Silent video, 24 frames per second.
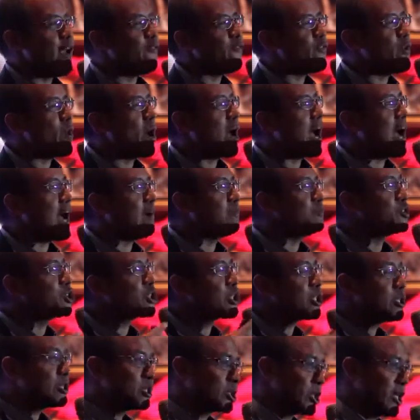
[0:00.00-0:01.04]
if you
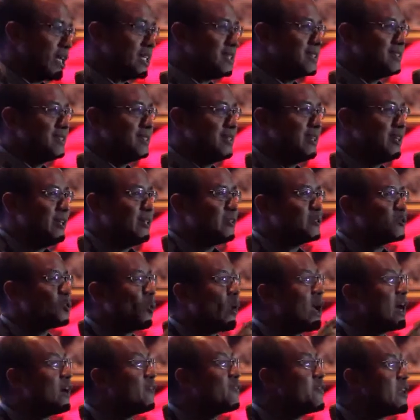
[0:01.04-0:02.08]
have children
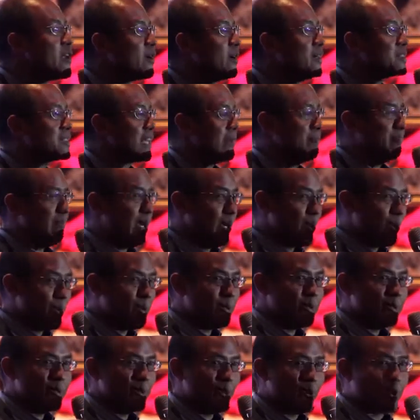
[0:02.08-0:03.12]
12 years and
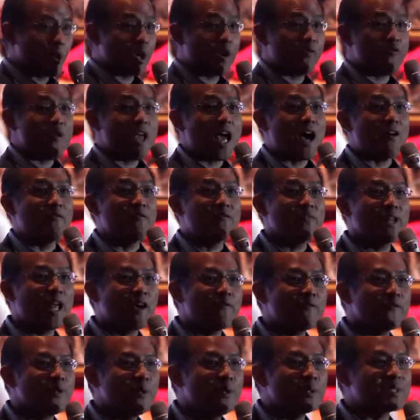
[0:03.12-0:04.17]
below, or if you have
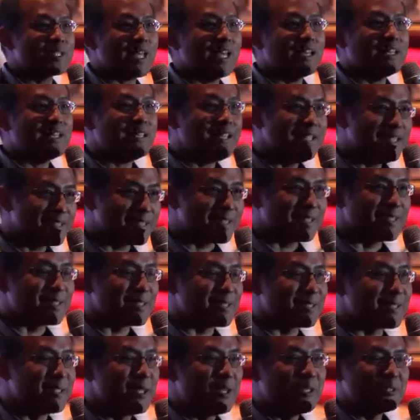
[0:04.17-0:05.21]
nephews and
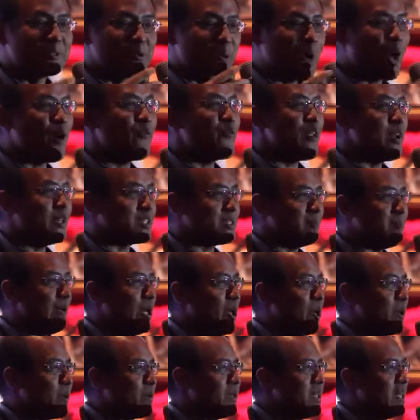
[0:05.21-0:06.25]
nieces 12 years
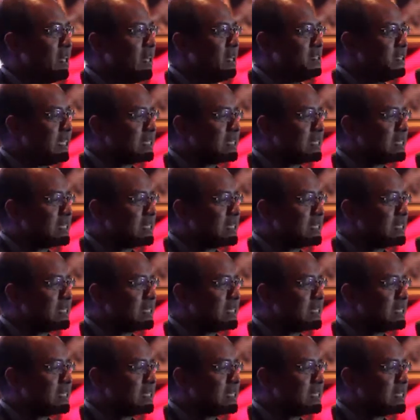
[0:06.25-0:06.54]
and below,